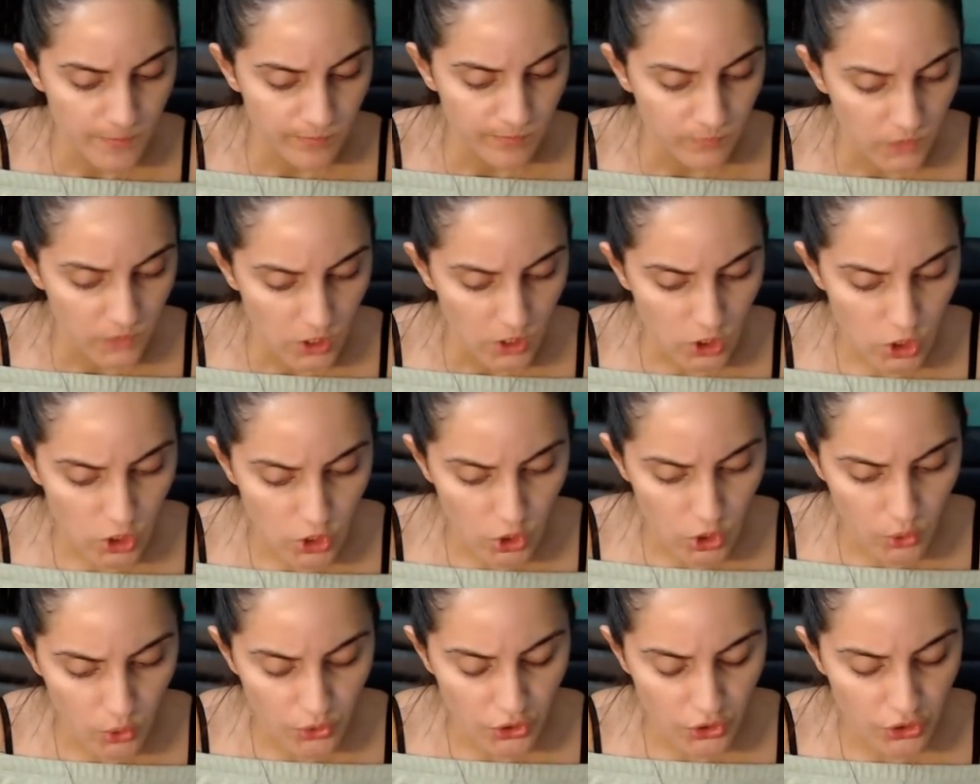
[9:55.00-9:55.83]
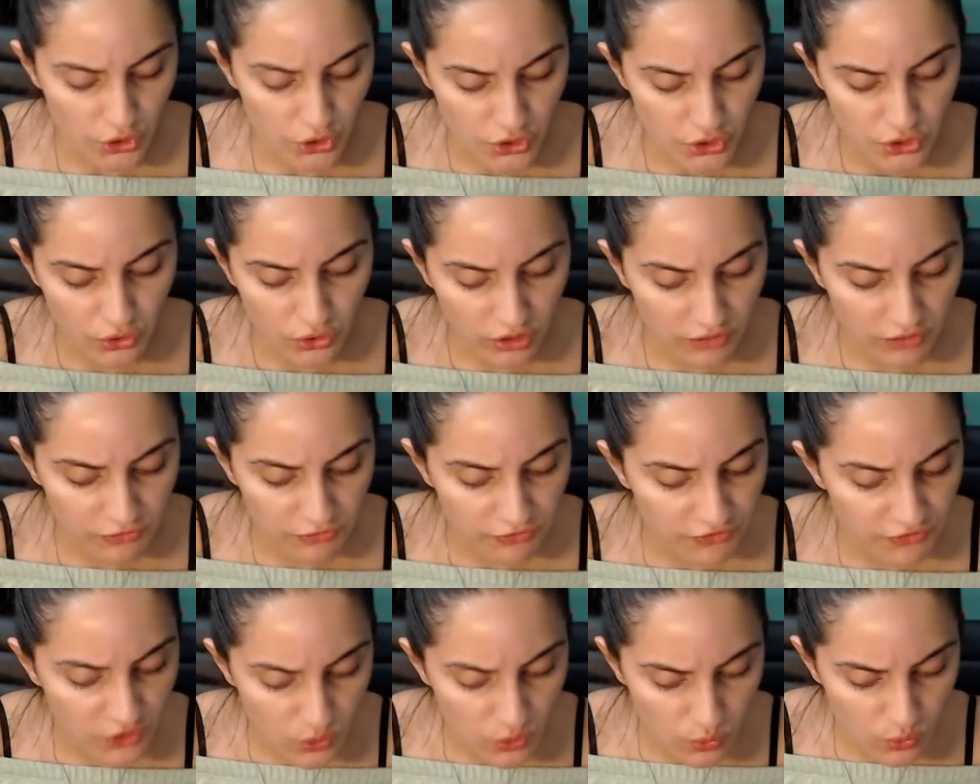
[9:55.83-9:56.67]
you know, you're still
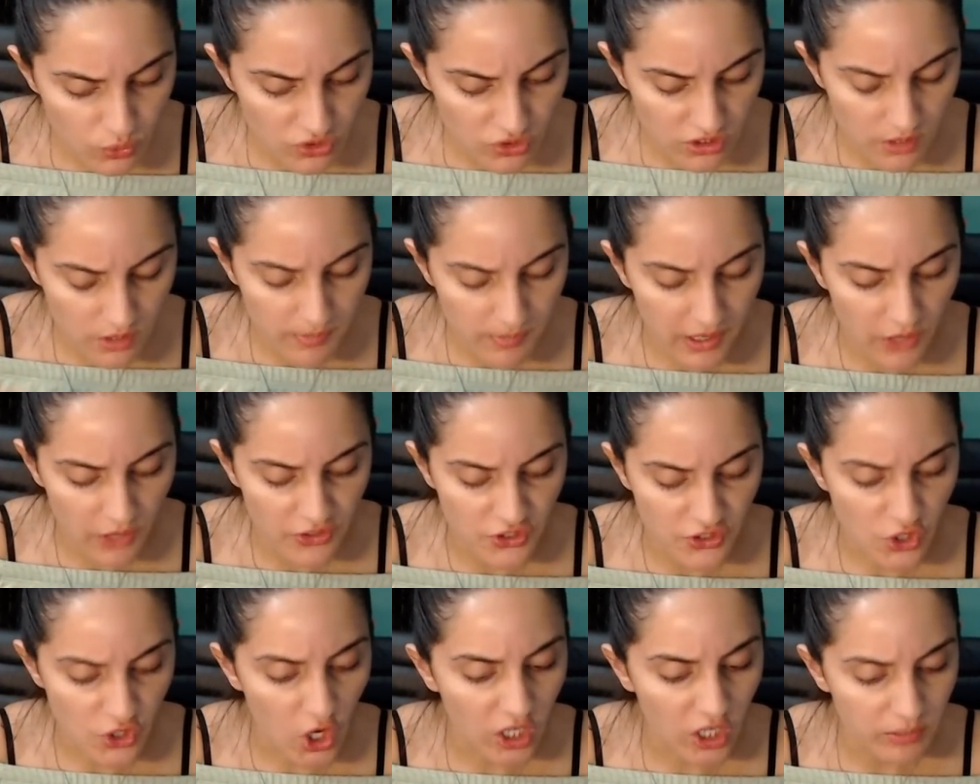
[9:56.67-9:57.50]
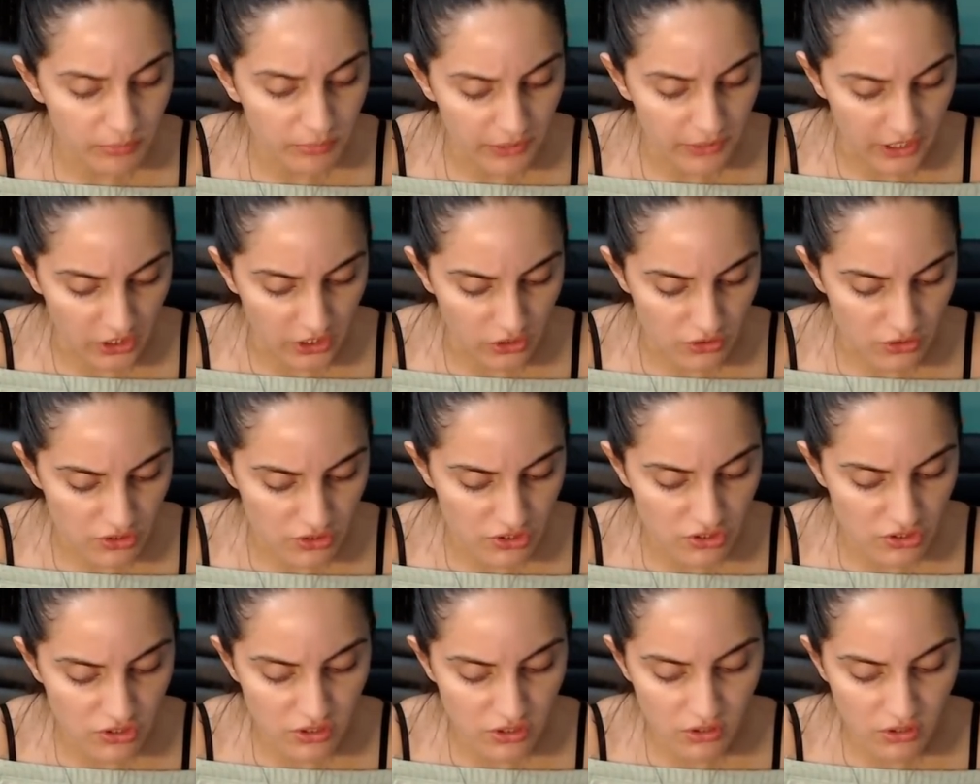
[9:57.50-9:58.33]
confused about this heartbreak. You're
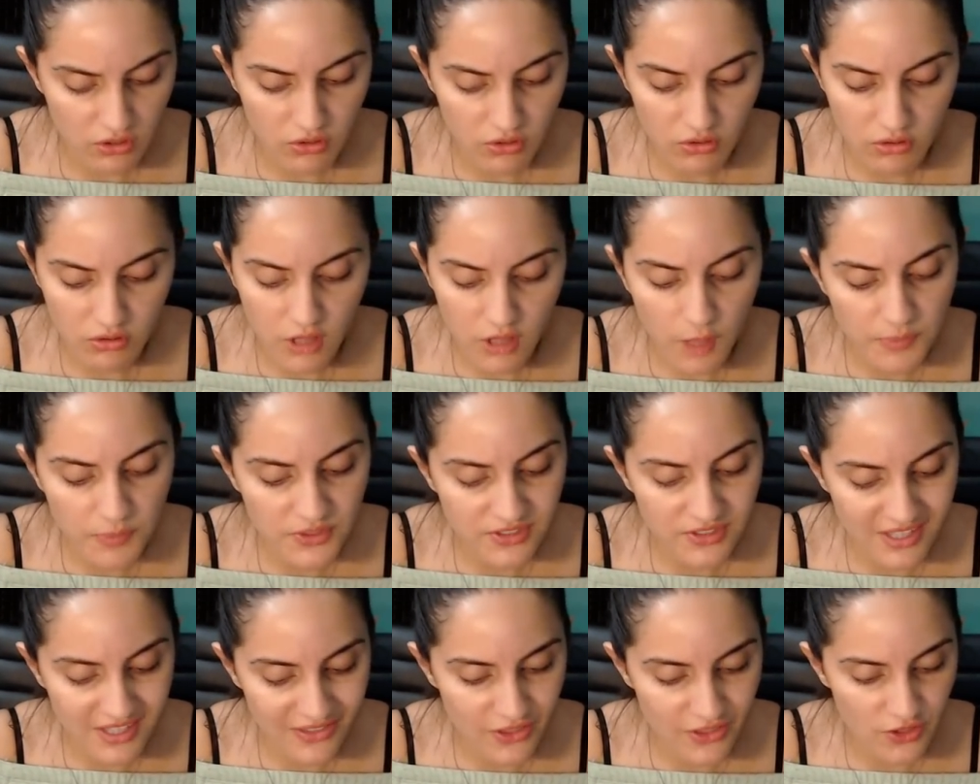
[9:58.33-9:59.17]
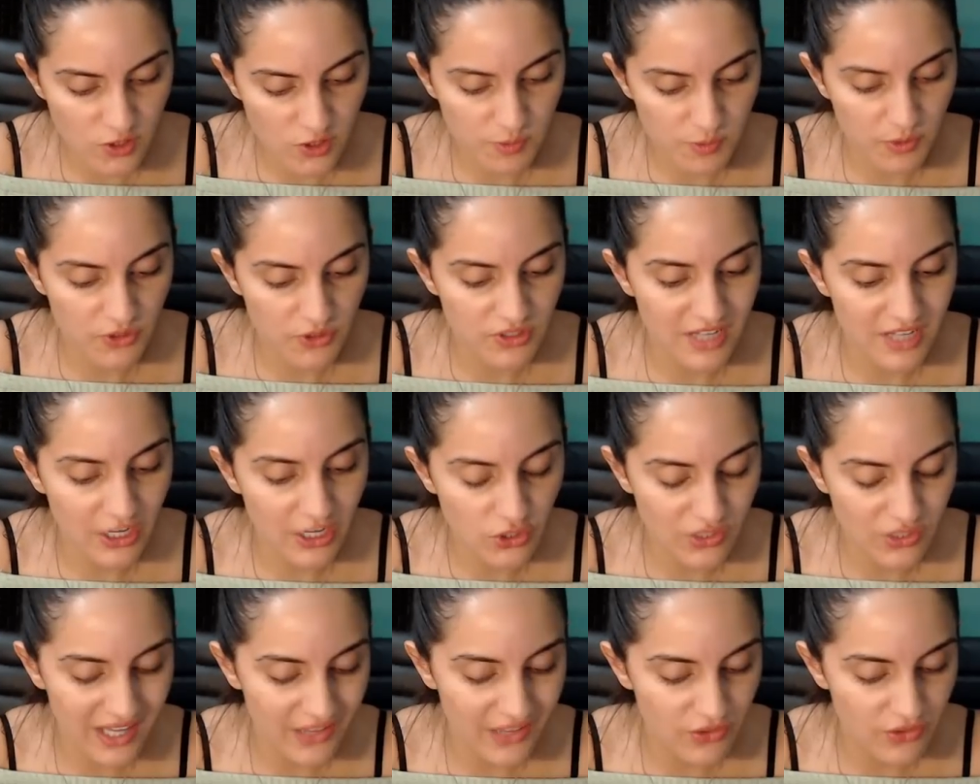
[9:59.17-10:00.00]
still upset that this person
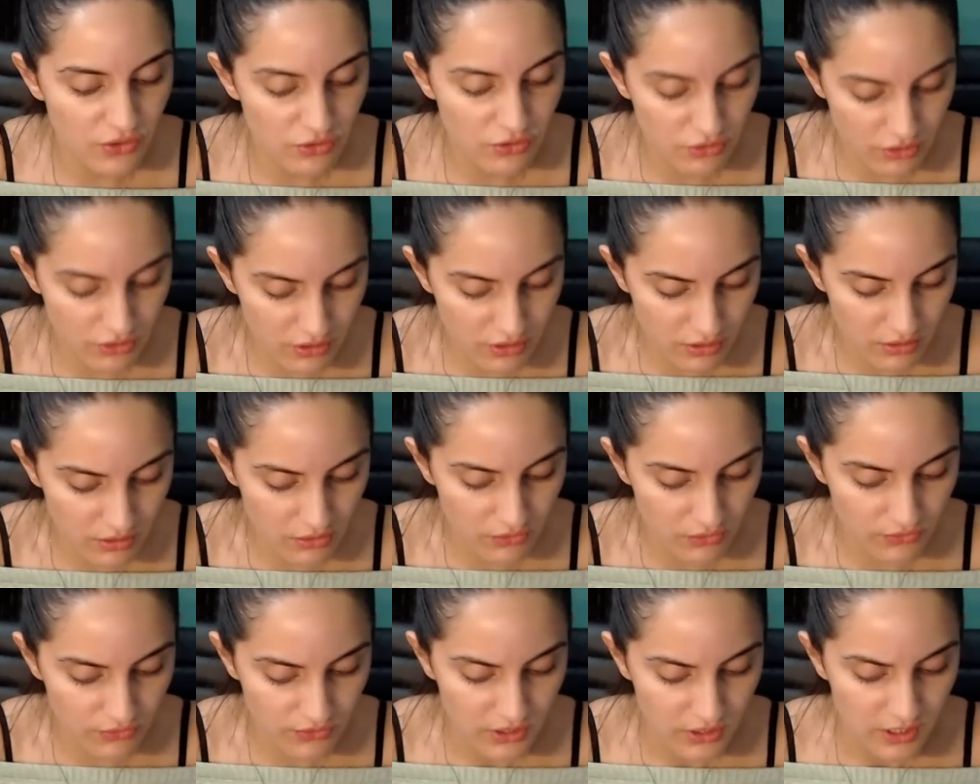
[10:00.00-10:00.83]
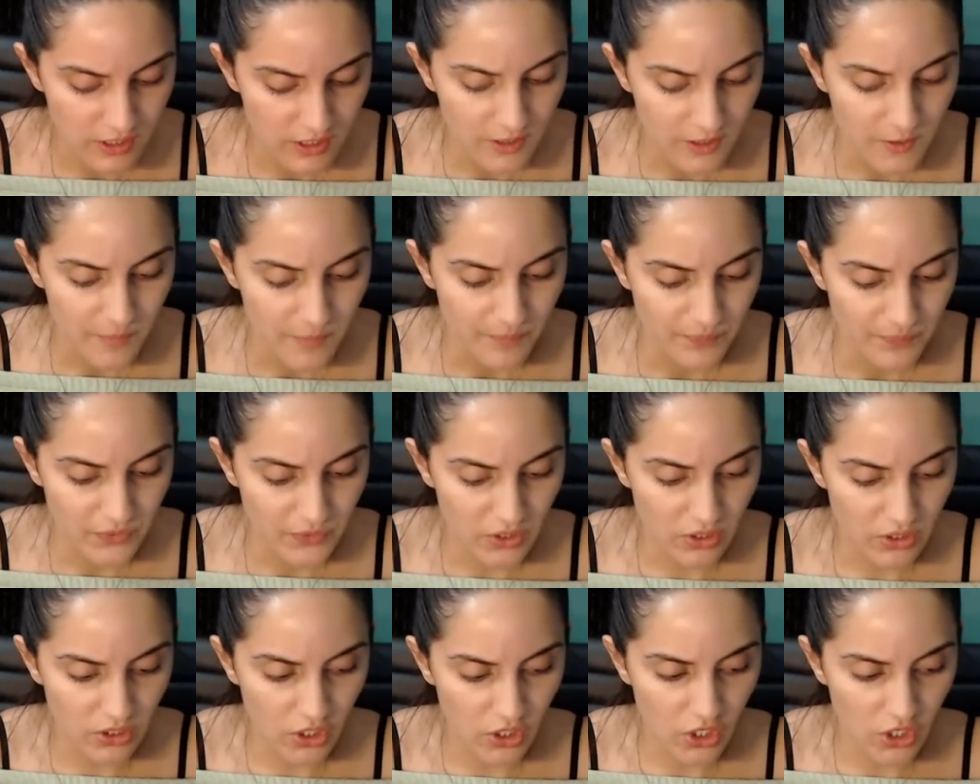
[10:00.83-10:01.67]
actually had the nerve,
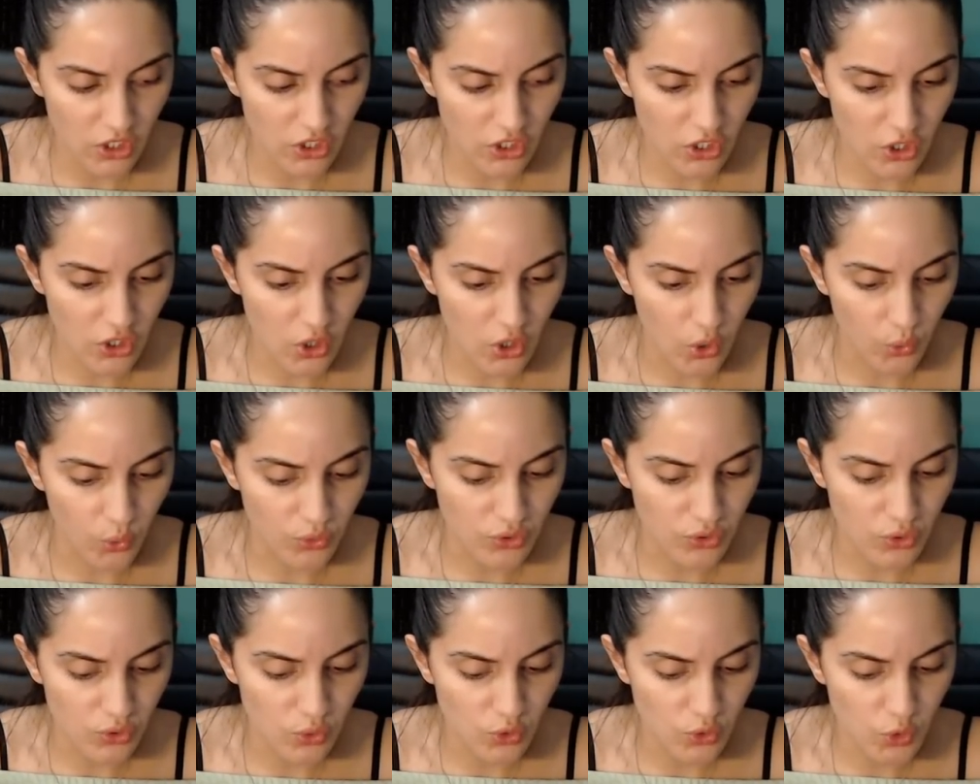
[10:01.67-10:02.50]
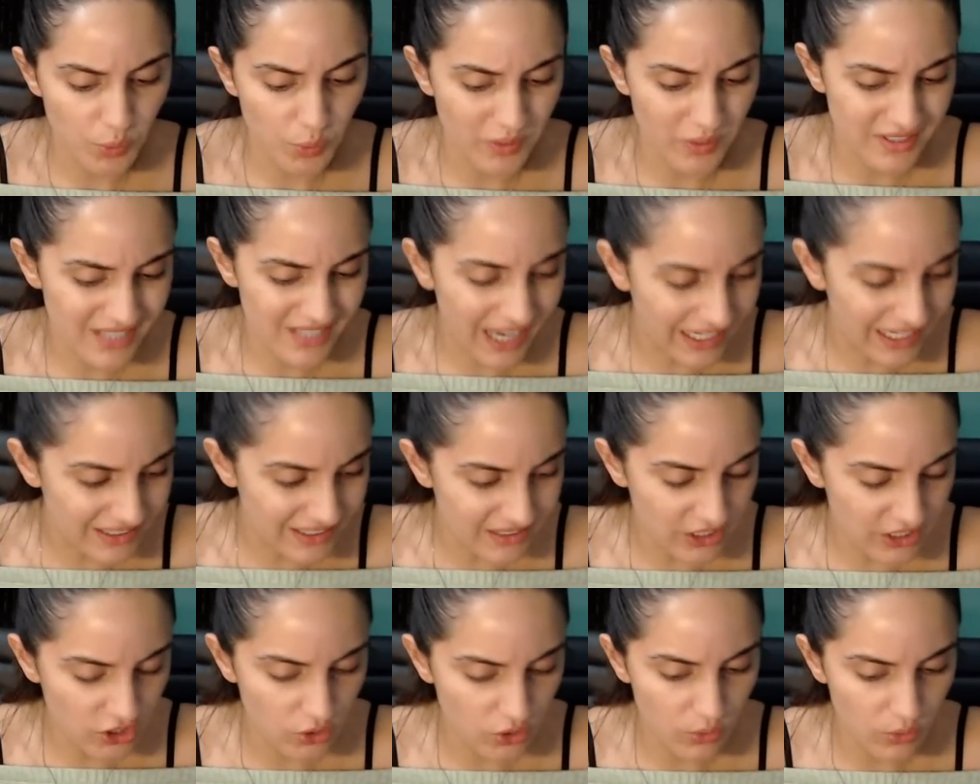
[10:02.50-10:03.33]
you know, to pretend
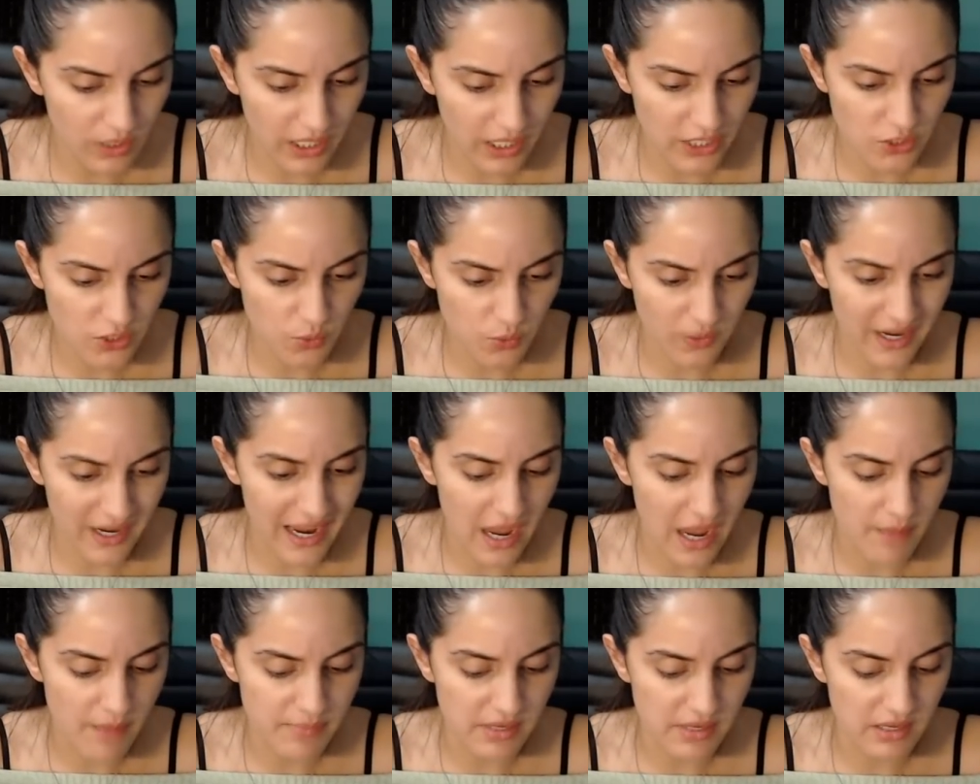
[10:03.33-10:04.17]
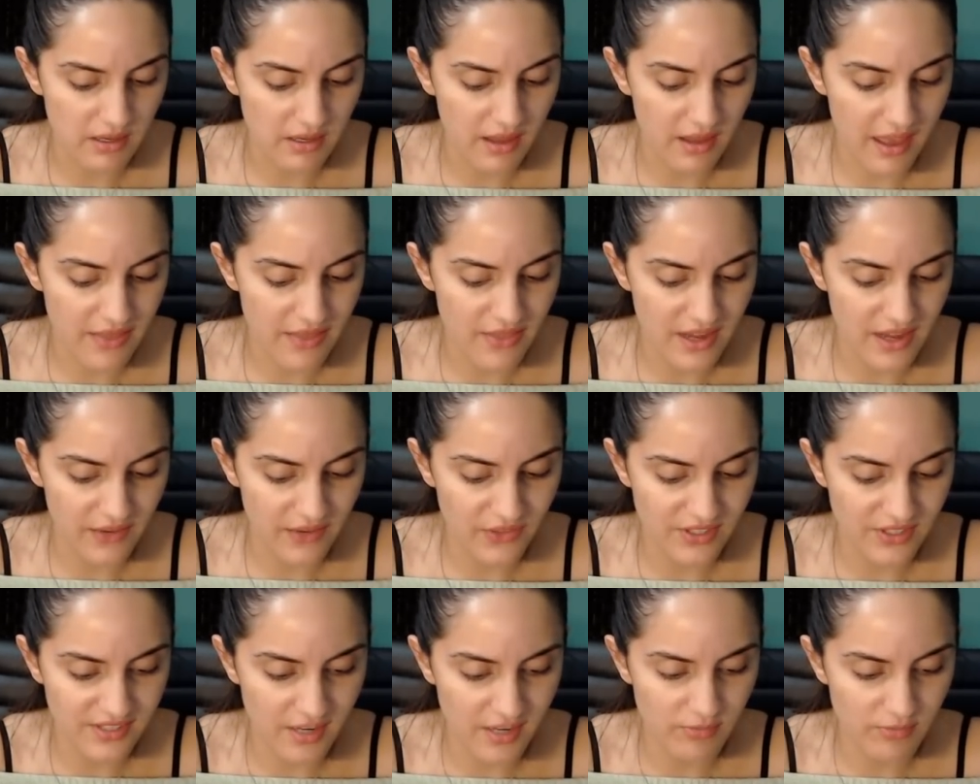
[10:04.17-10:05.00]
like you guys were happy, and then at the
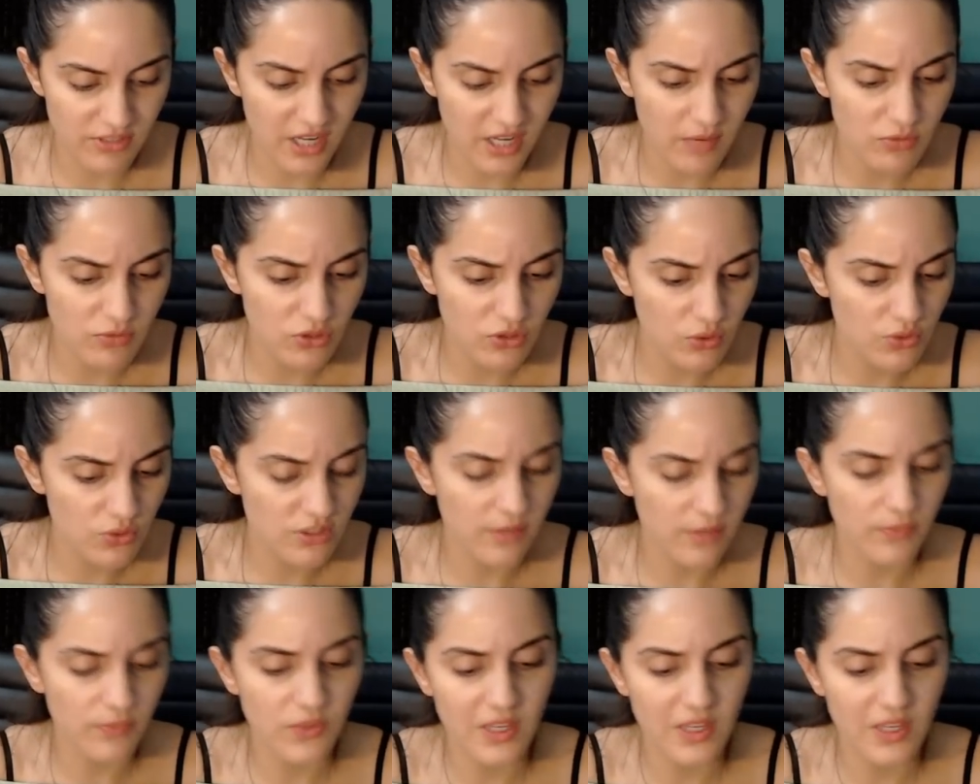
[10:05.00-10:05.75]
same time do something